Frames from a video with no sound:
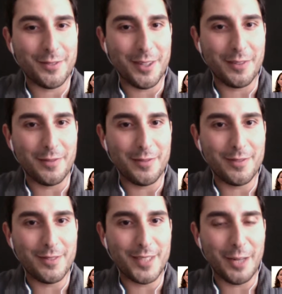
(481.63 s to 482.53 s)

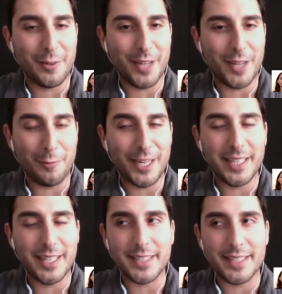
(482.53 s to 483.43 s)
kind of
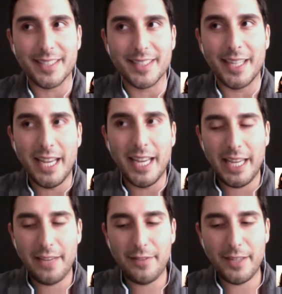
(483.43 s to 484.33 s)
winning this, is that
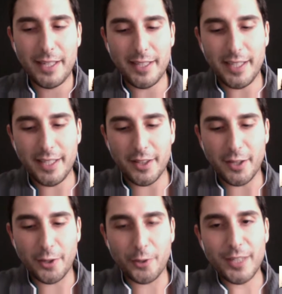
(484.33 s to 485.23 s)
even in
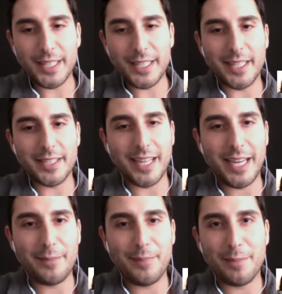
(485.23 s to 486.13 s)
the early stages,
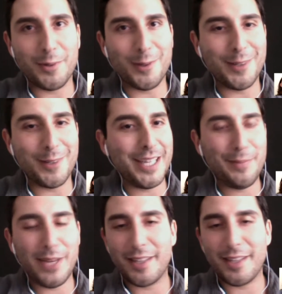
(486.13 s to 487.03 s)
I had people
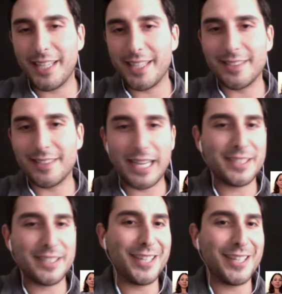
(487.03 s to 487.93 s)
emailing,
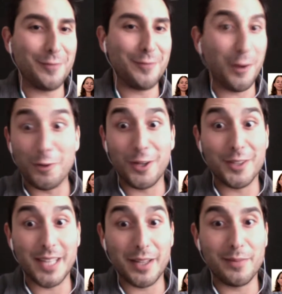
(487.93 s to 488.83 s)
texting, phone
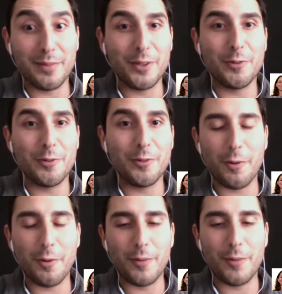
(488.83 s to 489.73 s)
calls out of the blue,
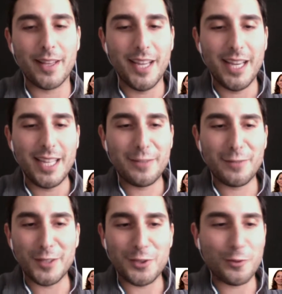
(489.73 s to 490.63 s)
with
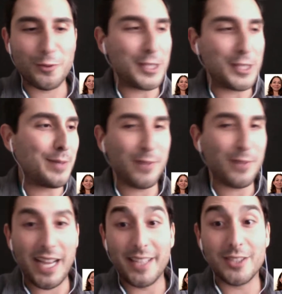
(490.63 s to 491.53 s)
different stories, people
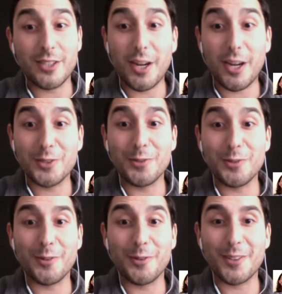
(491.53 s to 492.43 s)
I hadn't talked to
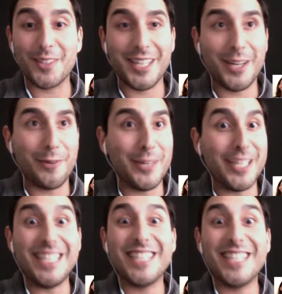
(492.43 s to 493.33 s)
or
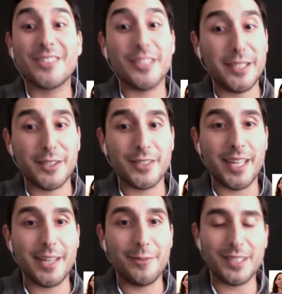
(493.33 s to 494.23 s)
in years and
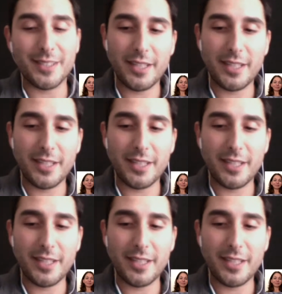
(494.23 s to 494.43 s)
years, and it was